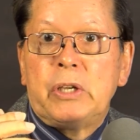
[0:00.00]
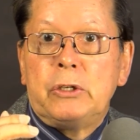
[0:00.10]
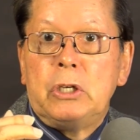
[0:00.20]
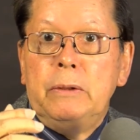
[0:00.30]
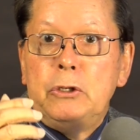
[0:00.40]

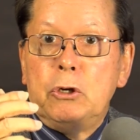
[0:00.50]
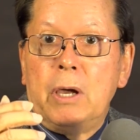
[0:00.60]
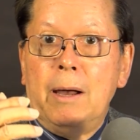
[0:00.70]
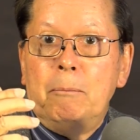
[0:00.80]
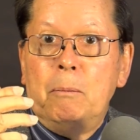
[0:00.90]
session, that you
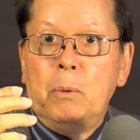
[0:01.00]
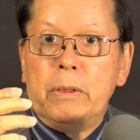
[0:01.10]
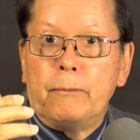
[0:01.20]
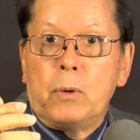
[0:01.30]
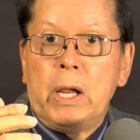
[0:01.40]
come
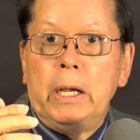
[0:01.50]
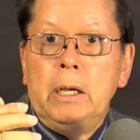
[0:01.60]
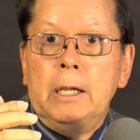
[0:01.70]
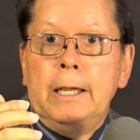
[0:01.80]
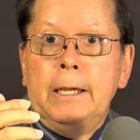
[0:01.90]
with a
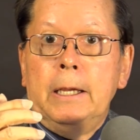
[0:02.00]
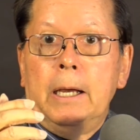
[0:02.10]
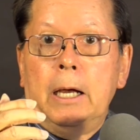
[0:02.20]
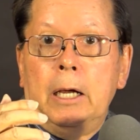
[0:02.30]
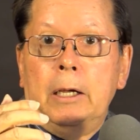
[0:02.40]
friend,
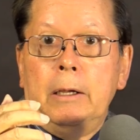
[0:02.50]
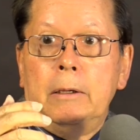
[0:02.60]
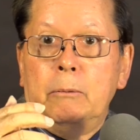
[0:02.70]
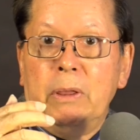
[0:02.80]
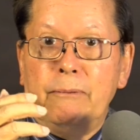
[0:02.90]

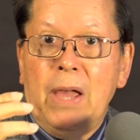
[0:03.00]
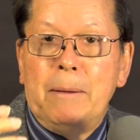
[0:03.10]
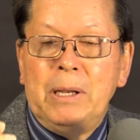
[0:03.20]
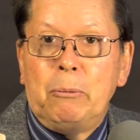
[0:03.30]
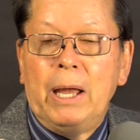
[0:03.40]
with a
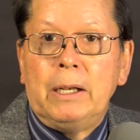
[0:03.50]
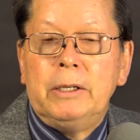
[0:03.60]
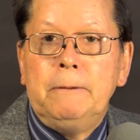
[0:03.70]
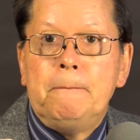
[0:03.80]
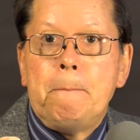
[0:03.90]
family
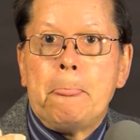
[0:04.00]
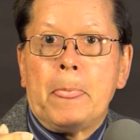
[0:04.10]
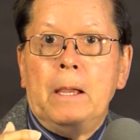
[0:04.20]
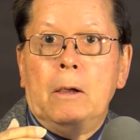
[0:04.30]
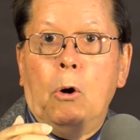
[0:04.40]
relative,
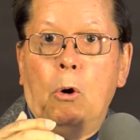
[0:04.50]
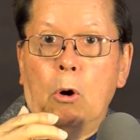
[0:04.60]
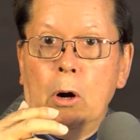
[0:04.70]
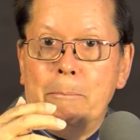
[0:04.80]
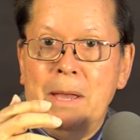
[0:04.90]

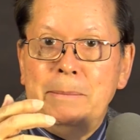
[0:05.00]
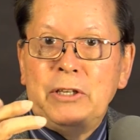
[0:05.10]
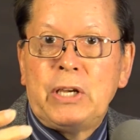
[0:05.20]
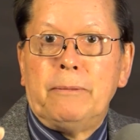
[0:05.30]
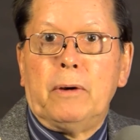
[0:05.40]
or
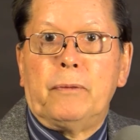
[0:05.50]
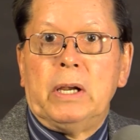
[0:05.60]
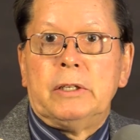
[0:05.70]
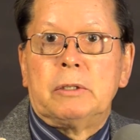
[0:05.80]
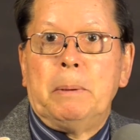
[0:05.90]
maybe several
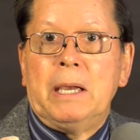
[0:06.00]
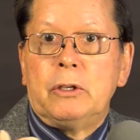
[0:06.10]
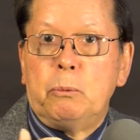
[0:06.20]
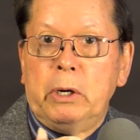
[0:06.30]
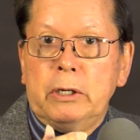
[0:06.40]
friends,
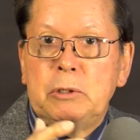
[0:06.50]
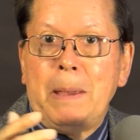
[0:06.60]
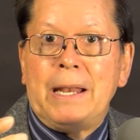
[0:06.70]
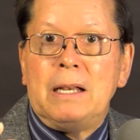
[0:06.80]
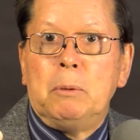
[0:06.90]
because we're
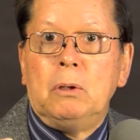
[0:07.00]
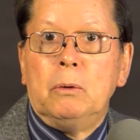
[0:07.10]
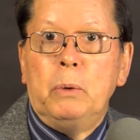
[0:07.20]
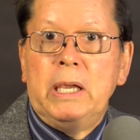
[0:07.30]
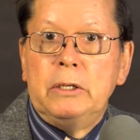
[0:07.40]
expandable.
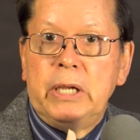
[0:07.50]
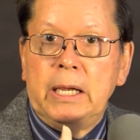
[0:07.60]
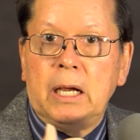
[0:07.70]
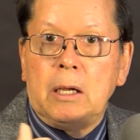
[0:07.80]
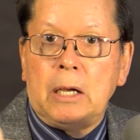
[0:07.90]
We can
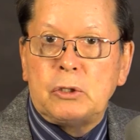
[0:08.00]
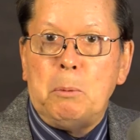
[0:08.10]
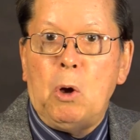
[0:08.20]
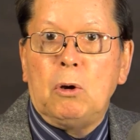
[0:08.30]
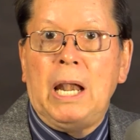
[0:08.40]
take a
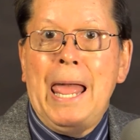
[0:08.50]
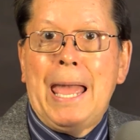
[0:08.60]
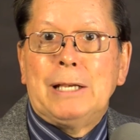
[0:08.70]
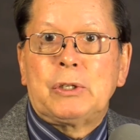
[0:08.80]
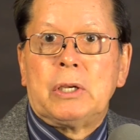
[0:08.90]
small
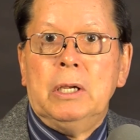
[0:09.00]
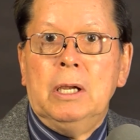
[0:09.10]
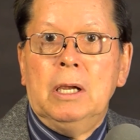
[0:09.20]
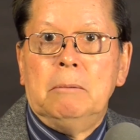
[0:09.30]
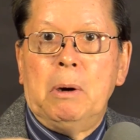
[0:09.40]
class,
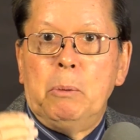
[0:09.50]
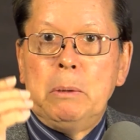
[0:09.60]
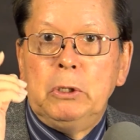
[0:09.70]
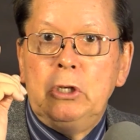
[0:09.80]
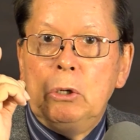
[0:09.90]
but
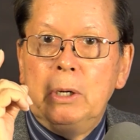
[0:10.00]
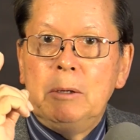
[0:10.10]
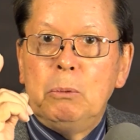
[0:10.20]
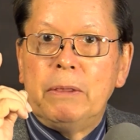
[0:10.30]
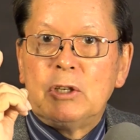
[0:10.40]
we will do it
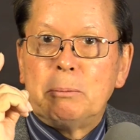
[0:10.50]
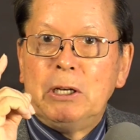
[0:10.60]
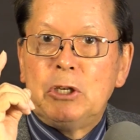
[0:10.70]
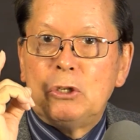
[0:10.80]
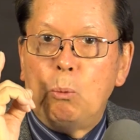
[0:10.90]
with as
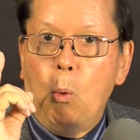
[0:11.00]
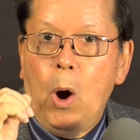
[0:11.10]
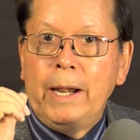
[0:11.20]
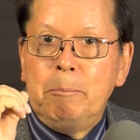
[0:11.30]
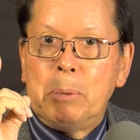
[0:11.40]
much as
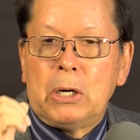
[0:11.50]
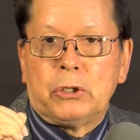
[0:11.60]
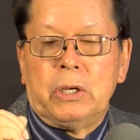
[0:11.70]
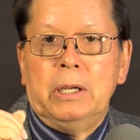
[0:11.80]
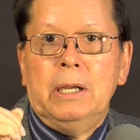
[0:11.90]
one
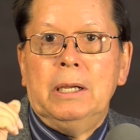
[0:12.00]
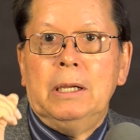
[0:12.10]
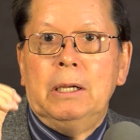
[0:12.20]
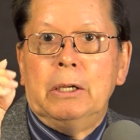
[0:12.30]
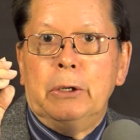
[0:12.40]
person.
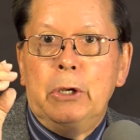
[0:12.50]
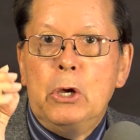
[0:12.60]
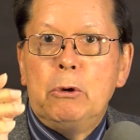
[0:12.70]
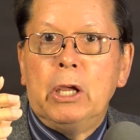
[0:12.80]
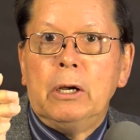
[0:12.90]

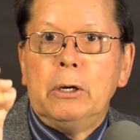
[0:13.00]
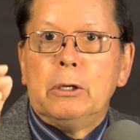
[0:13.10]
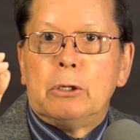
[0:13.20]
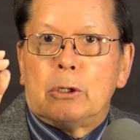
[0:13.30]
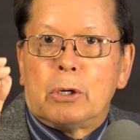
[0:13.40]
Nuclear
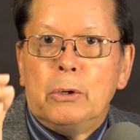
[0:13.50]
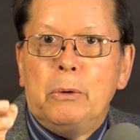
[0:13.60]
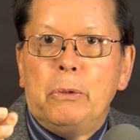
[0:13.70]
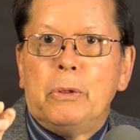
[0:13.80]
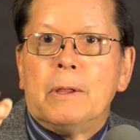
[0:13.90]

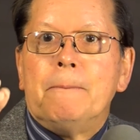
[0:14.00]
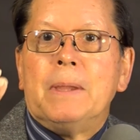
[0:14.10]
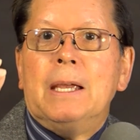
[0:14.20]
Truth